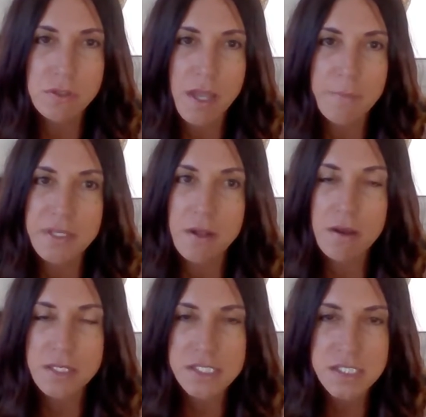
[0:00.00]

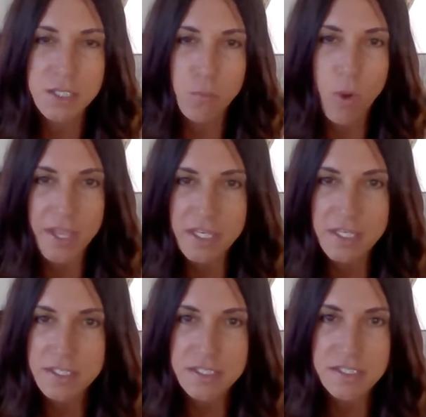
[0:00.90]
honestly,
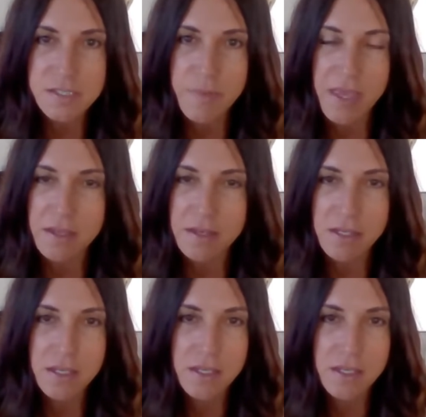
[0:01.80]
white has been